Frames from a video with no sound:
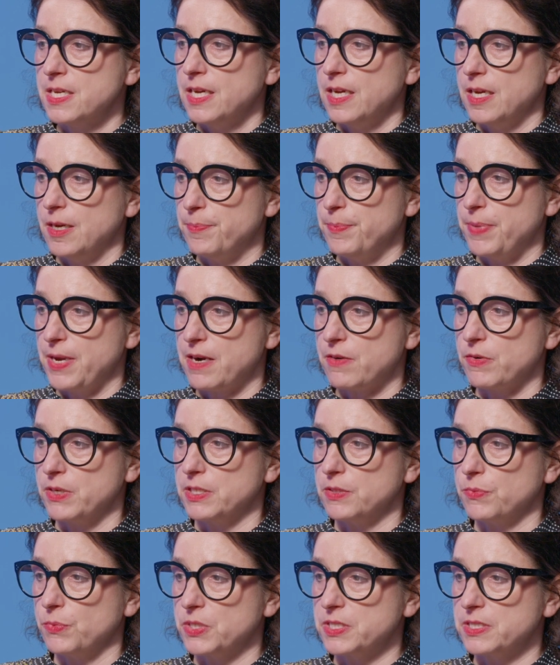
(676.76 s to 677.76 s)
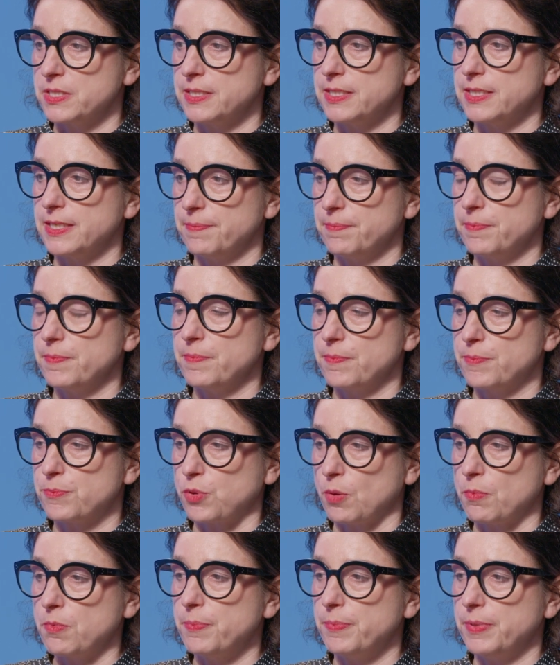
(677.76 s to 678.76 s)
apparent was in
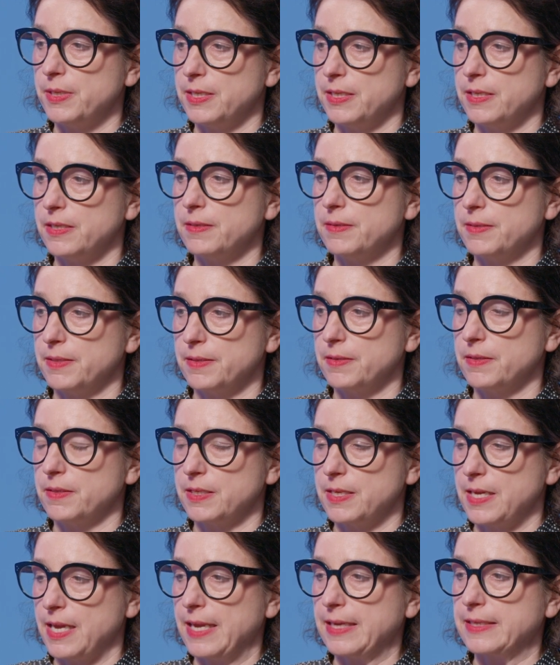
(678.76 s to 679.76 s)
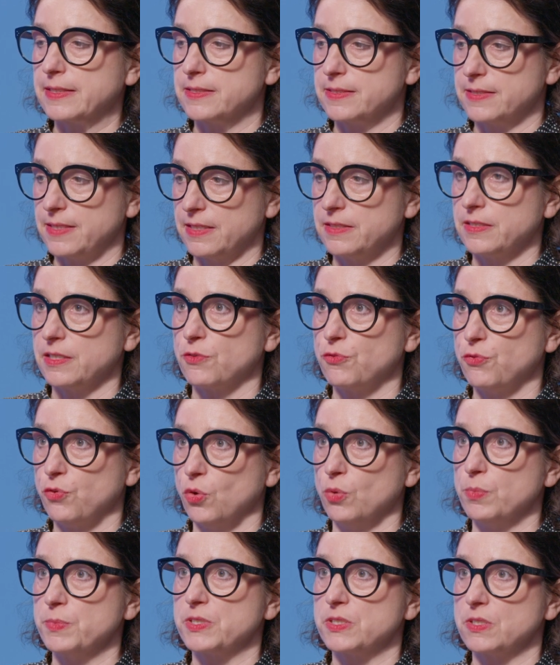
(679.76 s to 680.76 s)
probably ecstatic
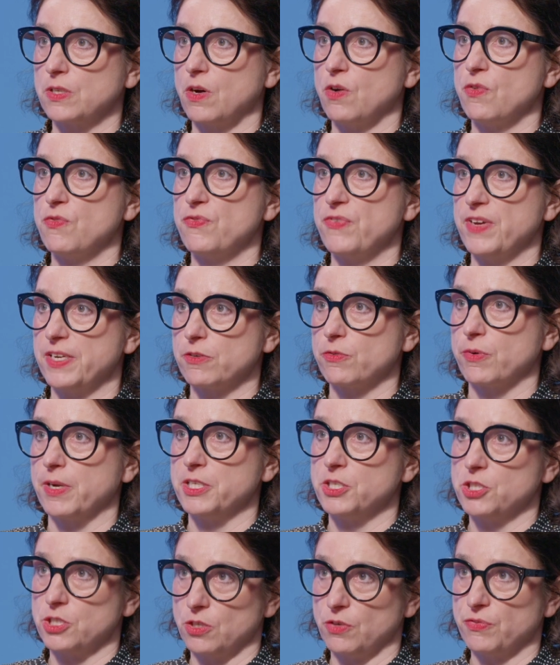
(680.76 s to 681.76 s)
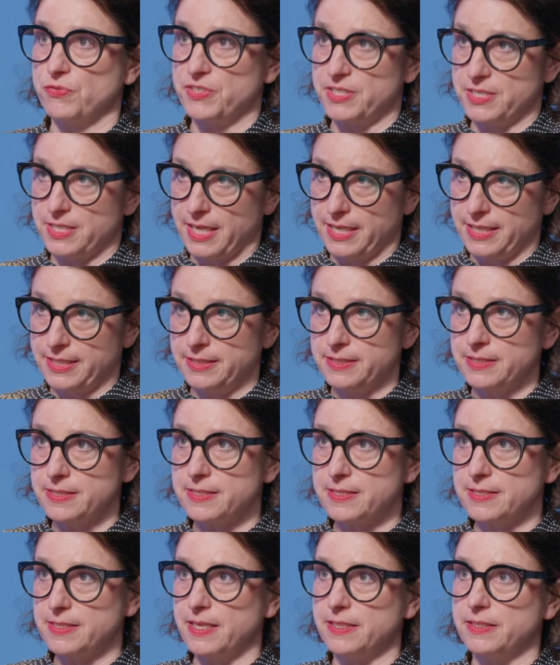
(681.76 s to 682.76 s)
forms of veneration of
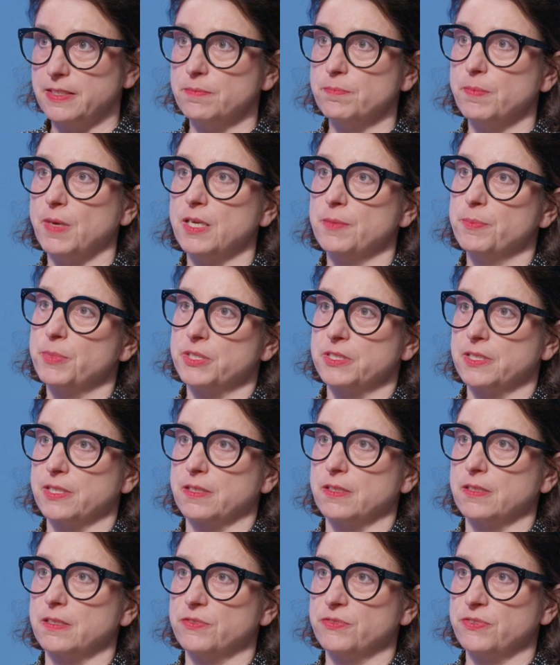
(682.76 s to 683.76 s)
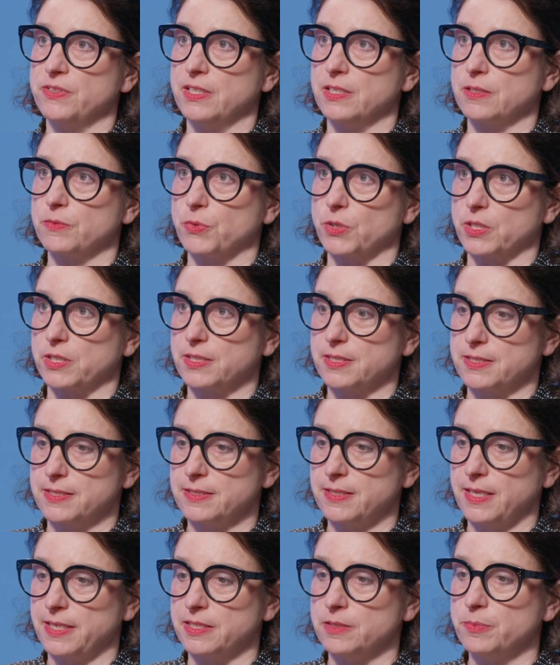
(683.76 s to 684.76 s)
saints, and in my particular field work, the
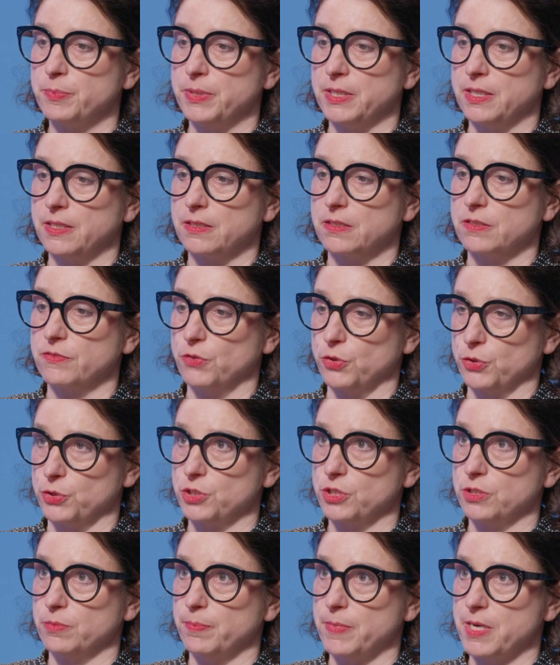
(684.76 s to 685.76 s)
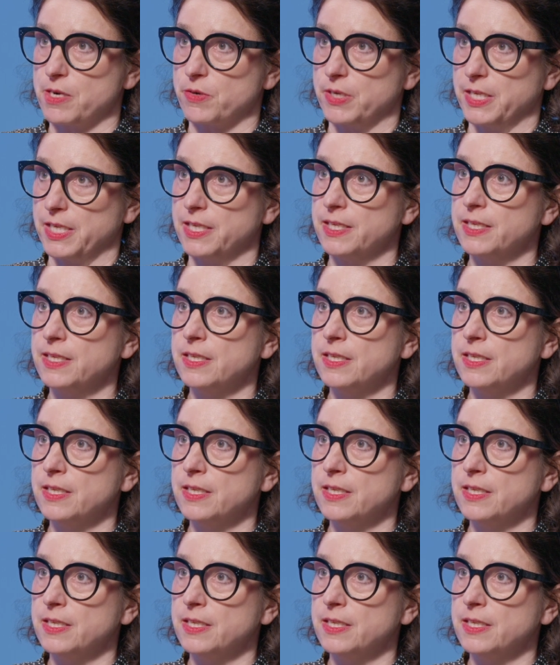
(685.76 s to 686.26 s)
saint being the Virgin Mary.